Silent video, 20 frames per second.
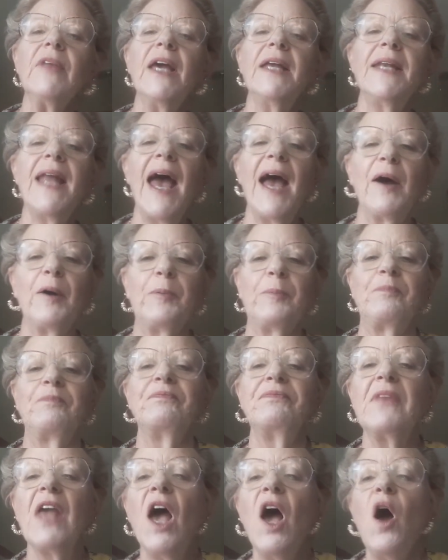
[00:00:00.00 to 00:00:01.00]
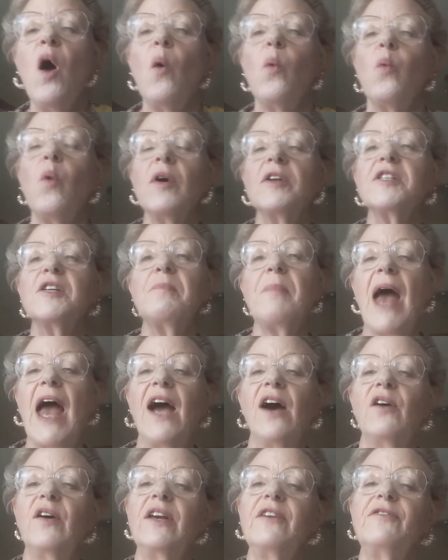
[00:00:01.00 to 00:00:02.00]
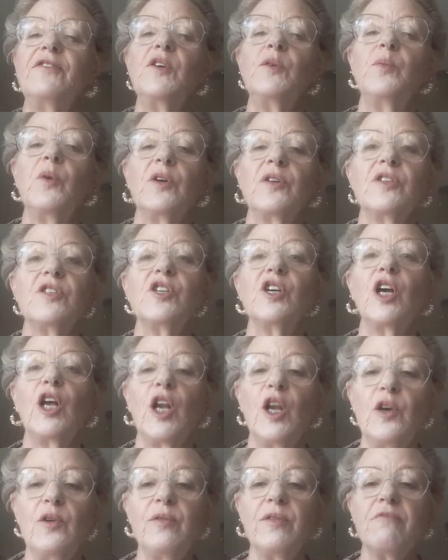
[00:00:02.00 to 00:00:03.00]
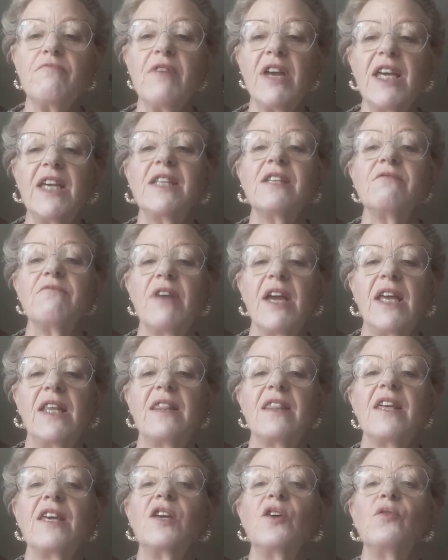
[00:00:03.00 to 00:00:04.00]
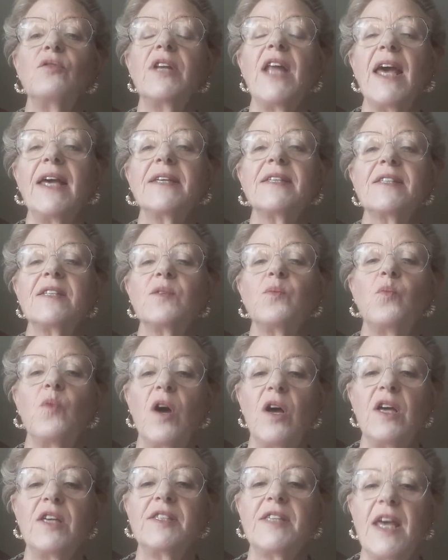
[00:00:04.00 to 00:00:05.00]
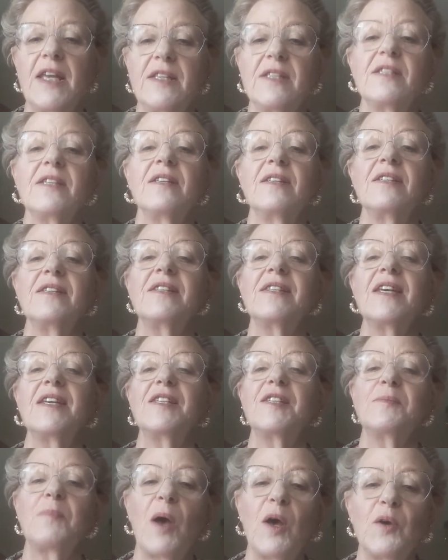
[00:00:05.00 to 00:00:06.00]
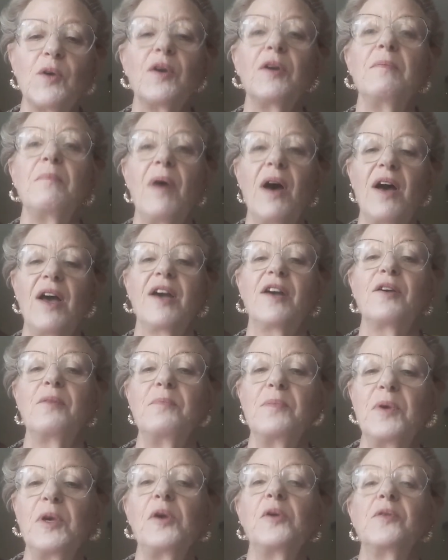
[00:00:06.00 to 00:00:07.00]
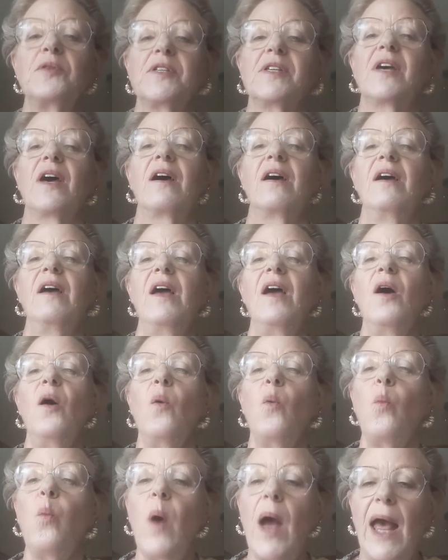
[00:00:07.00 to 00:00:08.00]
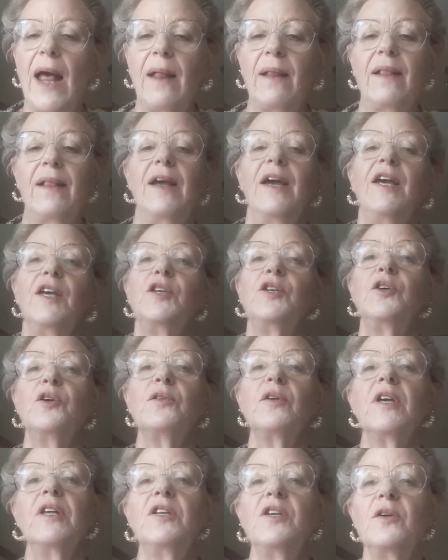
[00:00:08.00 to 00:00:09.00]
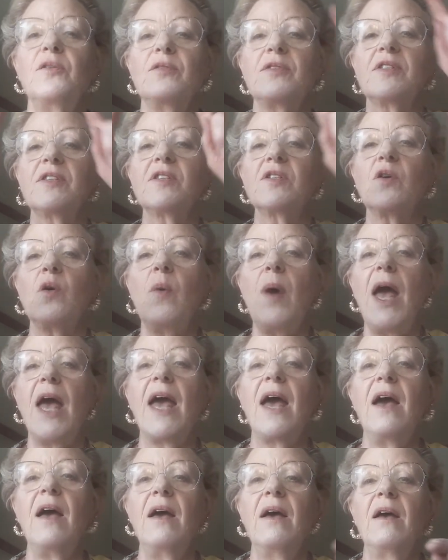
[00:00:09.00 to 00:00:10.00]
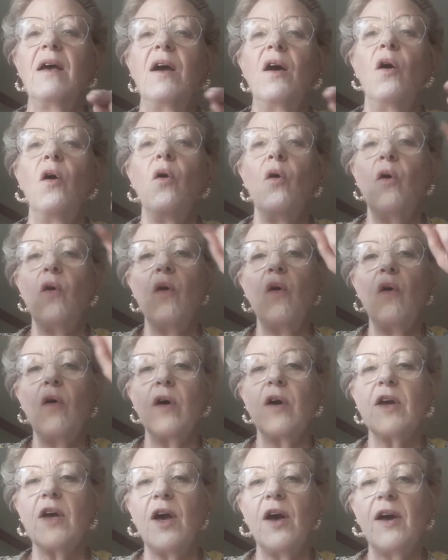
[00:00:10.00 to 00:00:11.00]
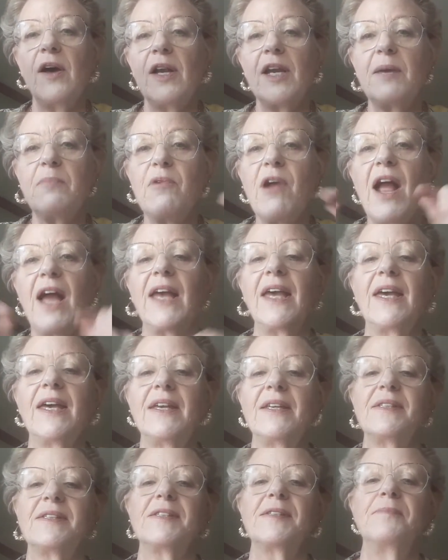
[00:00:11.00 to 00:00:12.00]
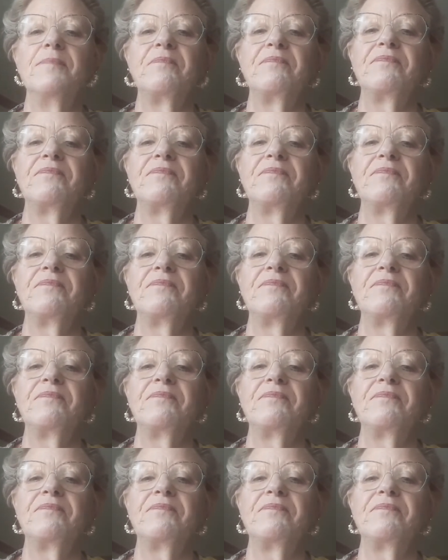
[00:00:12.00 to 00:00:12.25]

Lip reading: Now, what about if you want to clue the reader in that your next sentence is spoken by a computer? Well, you can use square or curly brackets.